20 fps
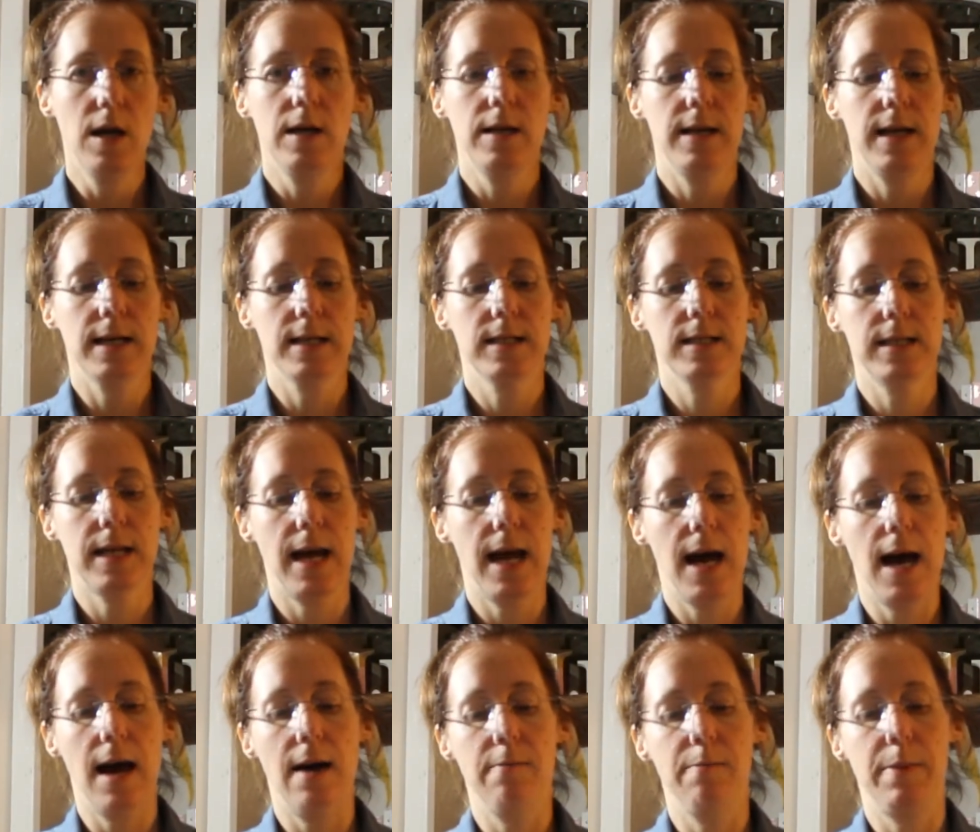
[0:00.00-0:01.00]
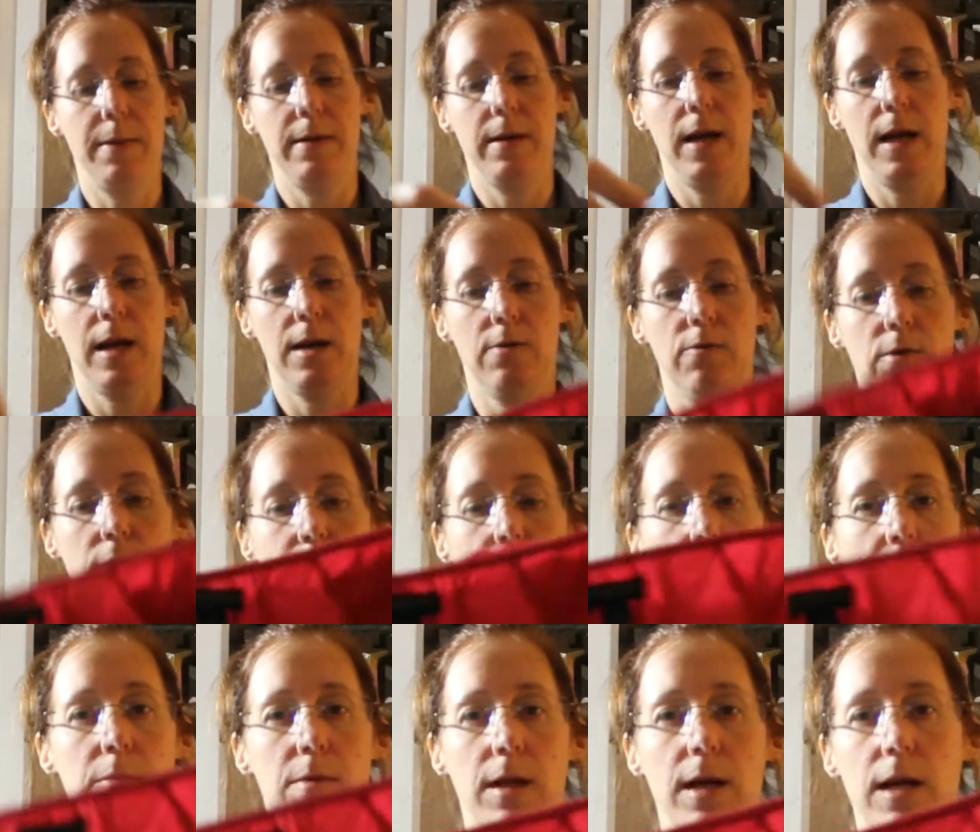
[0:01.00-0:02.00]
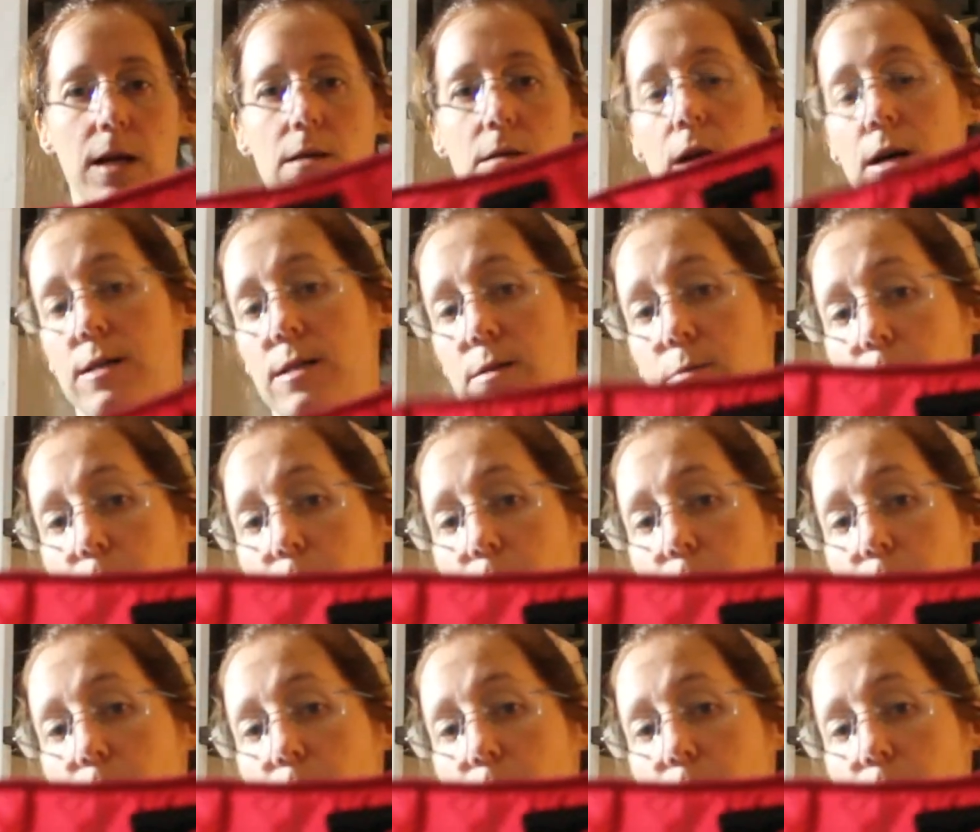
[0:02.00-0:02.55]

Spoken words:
Next I have Banana Republic. Lots of